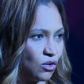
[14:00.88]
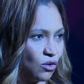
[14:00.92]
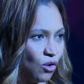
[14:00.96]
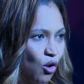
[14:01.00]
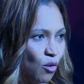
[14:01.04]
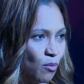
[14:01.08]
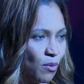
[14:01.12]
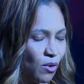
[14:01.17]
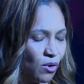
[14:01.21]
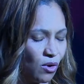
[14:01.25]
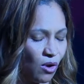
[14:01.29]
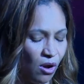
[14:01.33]

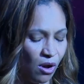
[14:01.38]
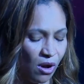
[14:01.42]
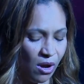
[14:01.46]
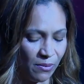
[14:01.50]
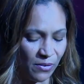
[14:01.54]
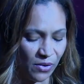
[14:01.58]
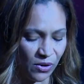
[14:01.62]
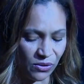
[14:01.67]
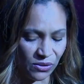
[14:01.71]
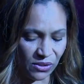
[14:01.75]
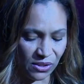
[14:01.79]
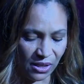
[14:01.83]
global
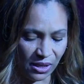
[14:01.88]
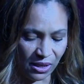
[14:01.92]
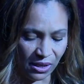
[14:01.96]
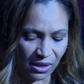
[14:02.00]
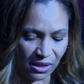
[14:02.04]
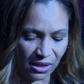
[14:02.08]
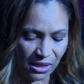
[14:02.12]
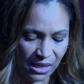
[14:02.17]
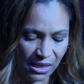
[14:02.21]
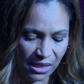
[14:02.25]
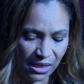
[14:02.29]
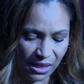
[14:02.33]
commerce
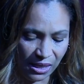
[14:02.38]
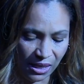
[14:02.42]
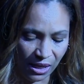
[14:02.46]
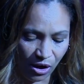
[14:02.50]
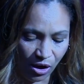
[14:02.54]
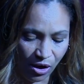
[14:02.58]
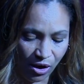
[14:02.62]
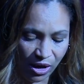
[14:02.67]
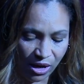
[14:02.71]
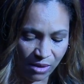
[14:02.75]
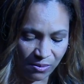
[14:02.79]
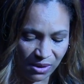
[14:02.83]
and
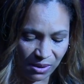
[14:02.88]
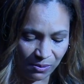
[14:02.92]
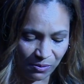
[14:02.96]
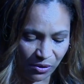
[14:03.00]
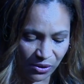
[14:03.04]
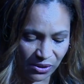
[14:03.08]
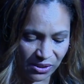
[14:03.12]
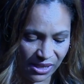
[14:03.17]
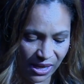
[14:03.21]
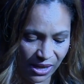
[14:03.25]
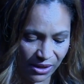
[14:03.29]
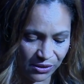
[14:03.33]
economy
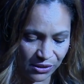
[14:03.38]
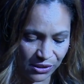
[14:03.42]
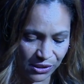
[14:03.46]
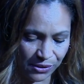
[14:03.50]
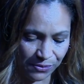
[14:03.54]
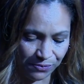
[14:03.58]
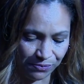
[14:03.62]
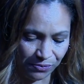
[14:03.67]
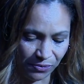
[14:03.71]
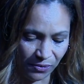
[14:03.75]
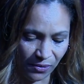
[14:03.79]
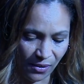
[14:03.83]

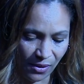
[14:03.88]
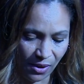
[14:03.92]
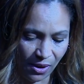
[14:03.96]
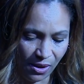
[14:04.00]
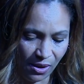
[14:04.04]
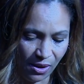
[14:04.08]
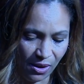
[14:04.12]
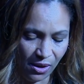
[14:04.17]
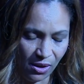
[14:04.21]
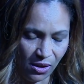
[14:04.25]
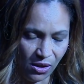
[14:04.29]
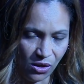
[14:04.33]
presents.
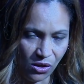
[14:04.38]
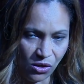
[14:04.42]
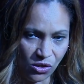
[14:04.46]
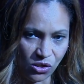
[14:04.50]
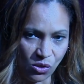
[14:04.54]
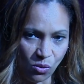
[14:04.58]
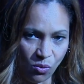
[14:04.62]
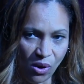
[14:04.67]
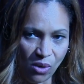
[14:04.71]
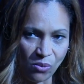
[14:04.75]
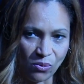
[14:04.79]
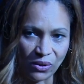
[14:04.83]

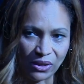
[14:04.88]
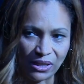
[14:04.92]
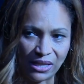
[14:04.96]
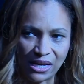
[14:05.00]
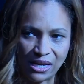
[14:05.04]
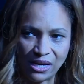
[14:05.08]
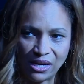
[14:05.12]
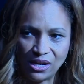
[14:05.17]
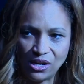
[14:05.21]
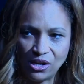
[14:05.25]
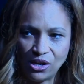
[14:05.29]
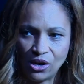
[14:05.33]
So what we're
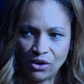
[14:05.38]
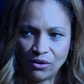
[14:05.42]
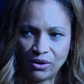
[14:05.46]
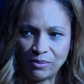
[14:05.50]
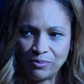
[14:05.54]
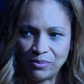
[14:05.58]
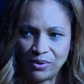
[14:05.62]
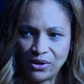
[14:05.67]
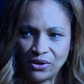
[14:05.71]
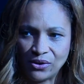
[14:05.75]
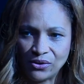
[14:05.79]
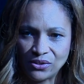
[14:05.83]
leading here
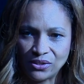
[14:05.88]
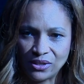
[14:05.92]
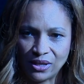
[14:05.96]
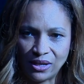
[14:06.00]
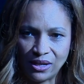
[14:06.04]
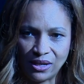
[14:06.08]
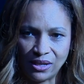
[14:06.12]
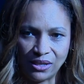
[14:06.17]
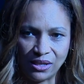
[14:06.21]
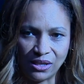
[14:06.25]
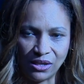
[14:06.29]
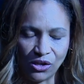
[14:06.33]
at
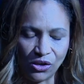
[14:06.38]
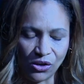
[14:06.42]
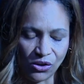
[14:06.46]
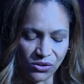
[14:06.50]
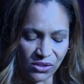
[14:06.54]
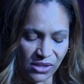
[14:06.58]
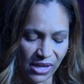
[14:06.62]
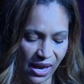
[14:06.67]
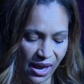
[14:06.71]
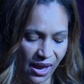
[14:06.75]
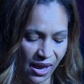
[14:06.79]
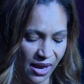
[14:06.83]
Pearson in the
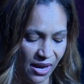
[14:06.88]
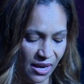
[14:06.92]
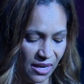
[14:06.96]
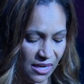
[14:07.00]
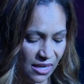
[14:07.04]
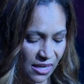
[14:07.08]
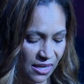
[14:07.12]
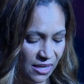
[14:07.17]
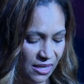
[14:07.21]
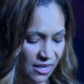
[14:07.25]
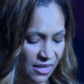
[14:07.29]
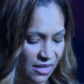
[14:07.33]
years
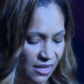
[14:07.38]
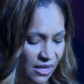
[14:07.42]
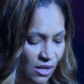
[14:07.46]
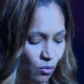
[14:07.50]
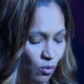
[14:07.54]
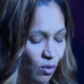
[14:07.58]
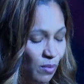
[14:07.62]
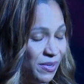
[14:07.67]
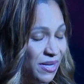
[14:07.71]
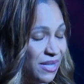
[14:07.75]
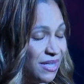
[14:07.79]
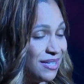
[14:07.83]
ahead, it
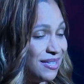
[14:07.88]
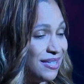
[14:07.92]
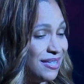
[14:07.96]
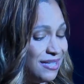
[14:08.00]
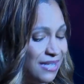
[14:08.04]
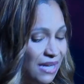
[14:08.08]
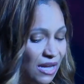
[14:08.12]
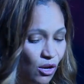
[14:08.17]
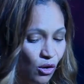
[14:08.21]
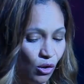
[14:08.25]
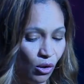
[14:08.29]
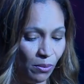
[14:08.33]
will be the
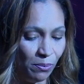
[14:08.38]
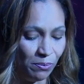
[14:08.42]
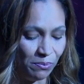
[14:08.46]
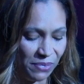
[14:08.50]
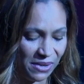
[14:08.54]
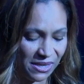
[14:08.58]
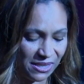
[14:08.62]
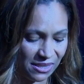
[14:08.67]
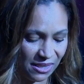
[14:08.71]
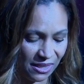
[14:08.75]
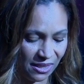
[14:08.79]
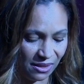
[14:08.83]
single
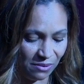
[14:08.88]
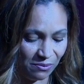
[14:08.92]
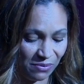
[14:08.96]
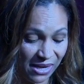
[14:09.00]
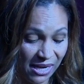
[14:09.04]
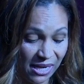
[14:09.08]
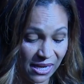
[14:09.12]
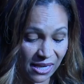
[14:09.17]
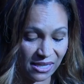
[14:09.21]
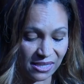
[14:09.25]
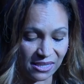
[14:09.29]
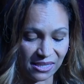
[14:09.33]

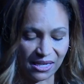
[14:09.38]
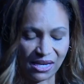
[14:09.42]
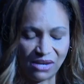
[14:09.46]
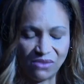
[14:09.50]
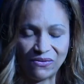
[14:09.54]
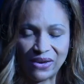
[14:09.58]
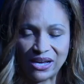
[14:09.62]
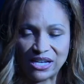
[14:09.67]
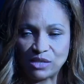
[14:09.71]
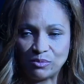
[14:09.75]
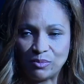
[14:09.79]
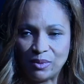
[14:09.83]
biggest
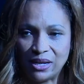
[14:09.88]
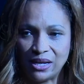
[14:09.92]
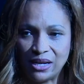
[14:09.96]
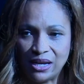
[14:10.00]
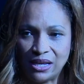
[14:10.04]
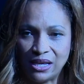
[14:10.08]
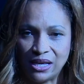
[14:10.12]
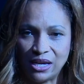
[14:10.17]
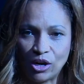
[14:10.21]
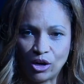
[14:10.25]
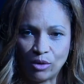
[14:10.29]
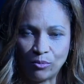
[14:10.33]
investment
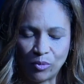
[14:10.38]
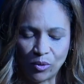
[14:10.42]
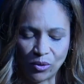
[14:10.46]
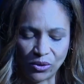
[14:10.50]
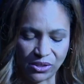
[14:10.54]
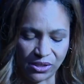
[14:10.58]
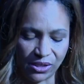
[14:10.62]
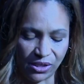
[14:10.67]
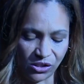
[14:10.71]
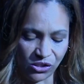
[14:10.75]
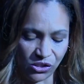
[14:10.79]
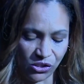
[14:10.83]
in the
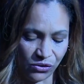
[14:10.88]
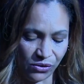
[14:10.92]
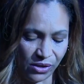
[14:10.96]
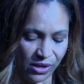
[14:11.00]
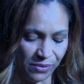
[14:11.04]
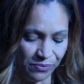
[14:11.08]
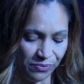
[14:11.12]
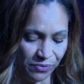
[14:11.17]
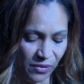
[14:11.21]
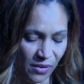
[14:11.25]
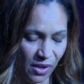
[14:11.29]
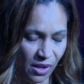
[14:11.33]
airport's
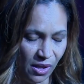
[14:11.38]
history,